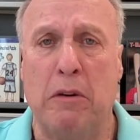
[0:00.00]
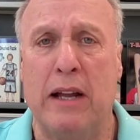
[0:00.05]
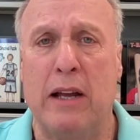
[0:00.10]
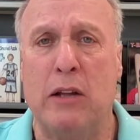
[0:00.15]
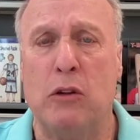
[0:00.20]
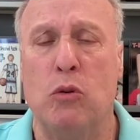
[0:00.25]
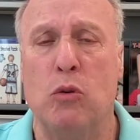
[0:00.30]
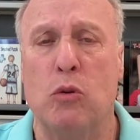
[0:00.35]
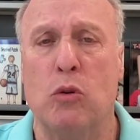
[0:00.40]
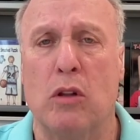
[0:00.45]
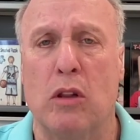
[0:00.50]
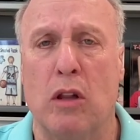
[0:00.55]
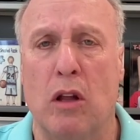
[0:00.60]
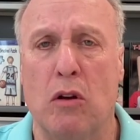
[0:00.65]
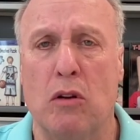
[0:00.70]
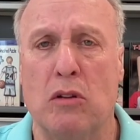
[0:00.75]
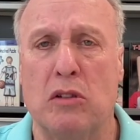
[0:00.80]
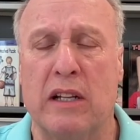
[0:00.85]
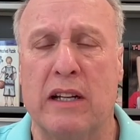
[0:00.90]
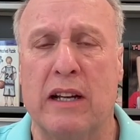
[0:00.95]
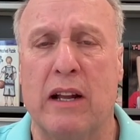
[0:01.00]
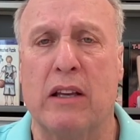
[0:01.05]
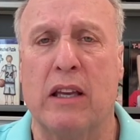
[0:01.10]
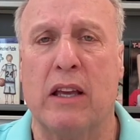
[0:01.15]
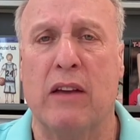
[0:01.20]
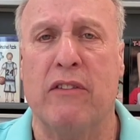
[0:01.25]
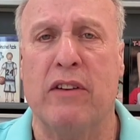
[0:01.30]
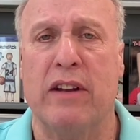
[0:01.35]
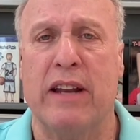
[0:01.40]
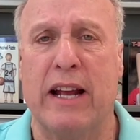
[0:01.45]
not too close, and I'll
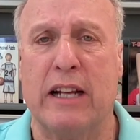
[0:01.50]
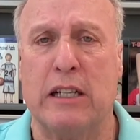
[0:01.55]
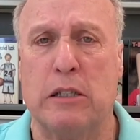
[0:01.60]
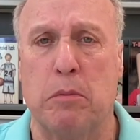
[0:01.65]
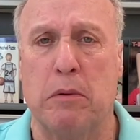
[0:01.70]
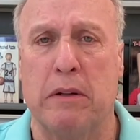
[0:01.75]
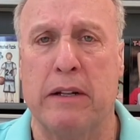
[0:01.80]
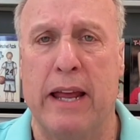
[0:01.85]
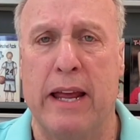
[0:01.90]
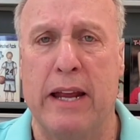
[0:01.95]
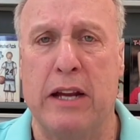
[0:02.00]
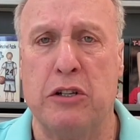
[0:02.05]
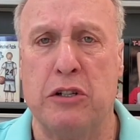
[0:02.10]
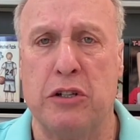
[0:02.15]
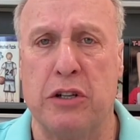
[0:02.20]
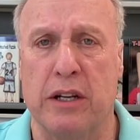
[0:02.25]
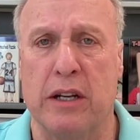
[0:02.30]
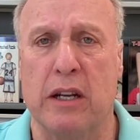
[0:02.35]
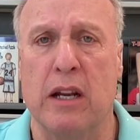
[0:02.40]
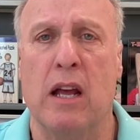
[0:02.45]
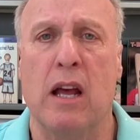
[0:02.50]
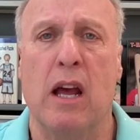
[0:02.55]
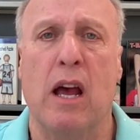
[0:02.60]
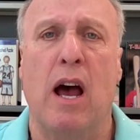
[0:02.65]
give an explanation.